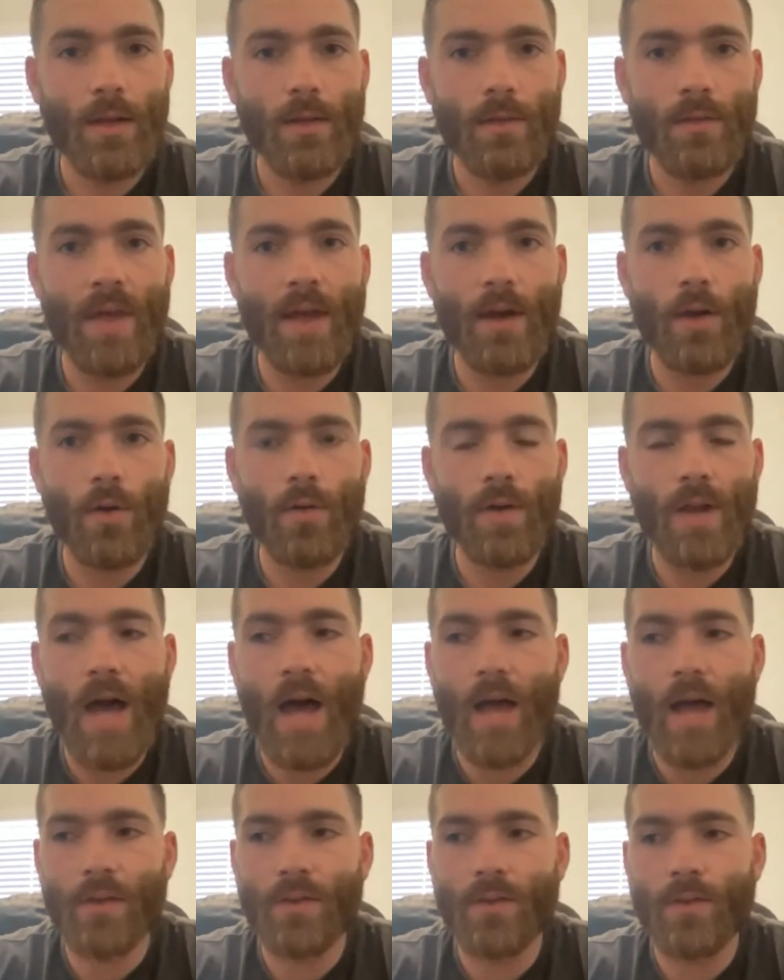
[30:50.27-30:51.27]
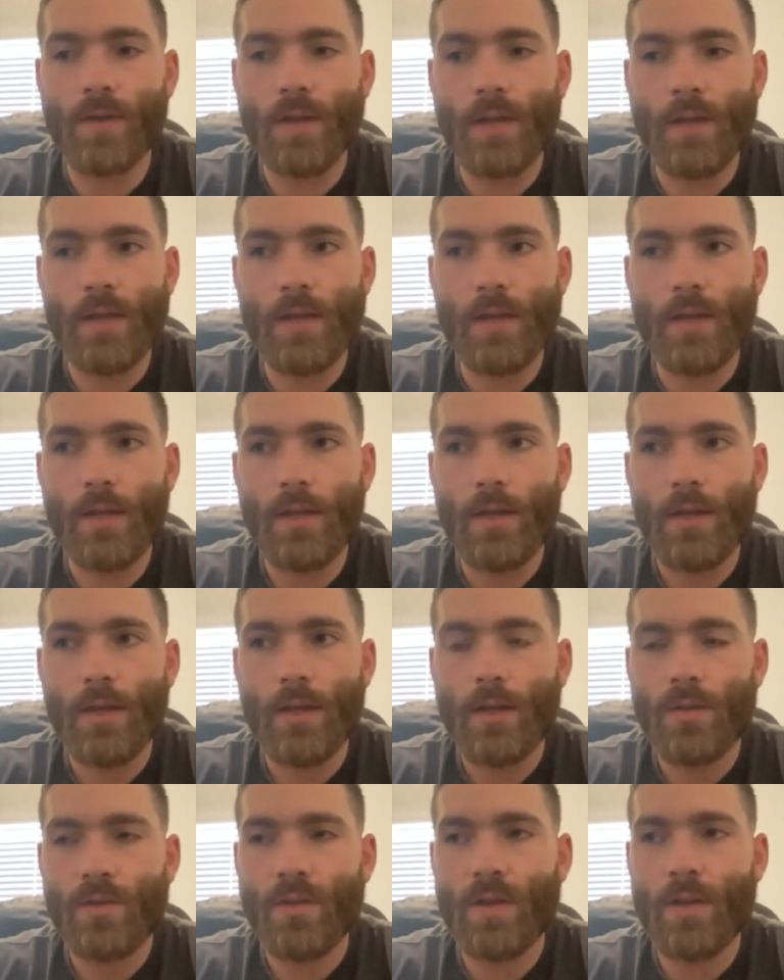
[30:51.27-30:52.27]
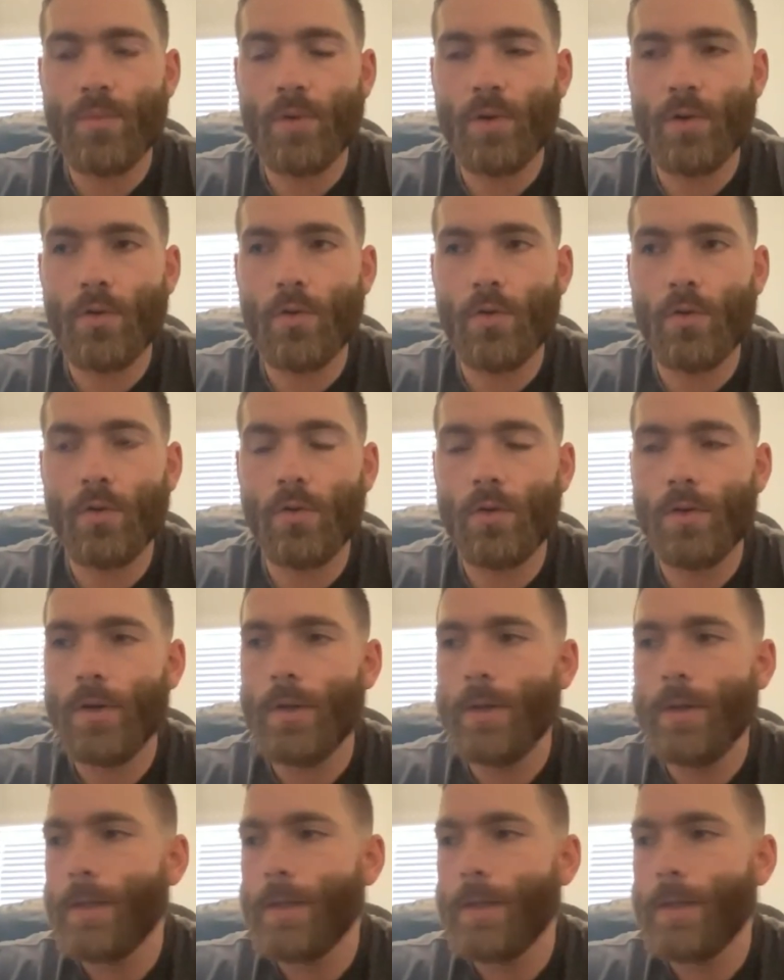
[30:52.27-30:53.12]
That are not the typical,